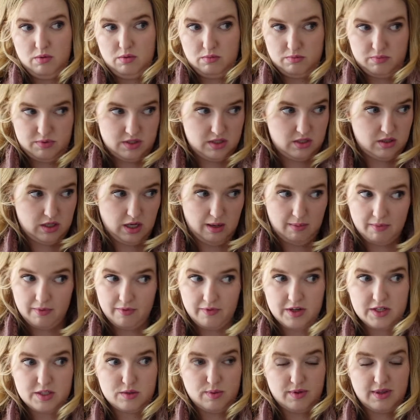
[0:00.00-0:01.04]
some of
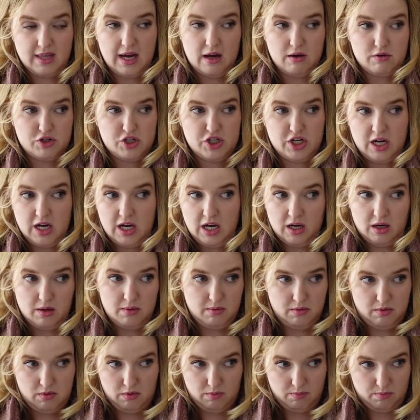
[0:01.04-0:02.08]
us without shade,
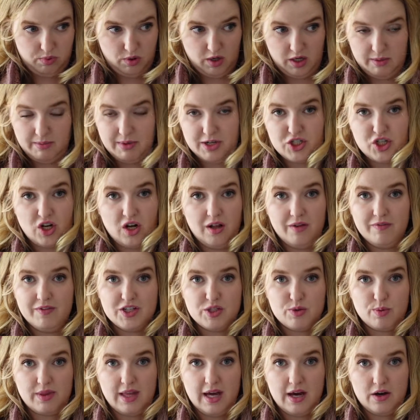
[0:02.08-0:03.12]
pretty much all of
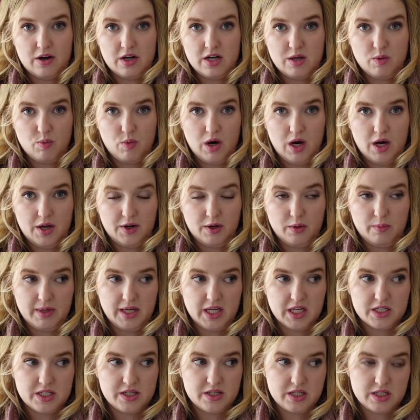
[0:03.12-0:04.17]
us without any water, we
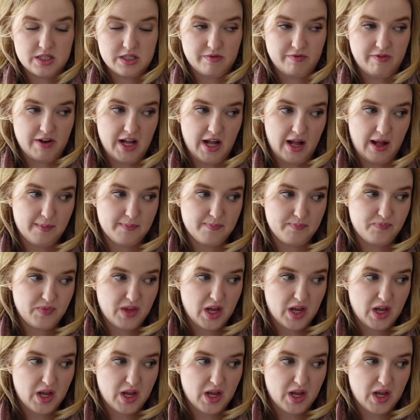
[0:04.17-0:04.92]
get to this event.